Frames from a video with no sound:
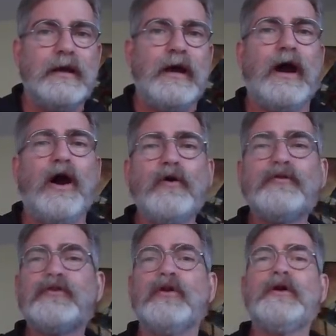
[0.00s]
I
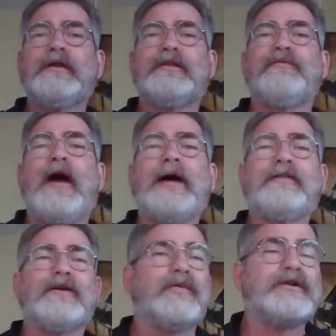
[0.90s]
also look at the
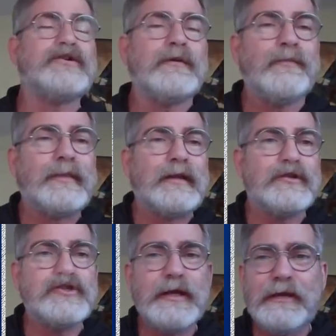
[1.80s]
fact that when
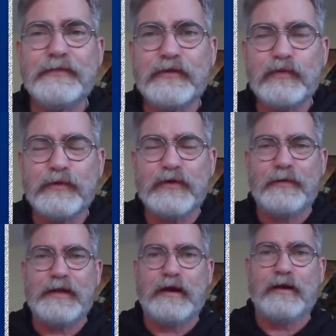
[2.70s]
Jesus was
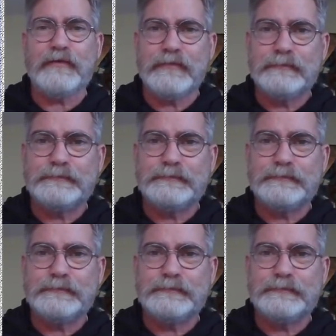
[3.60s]
on the earth,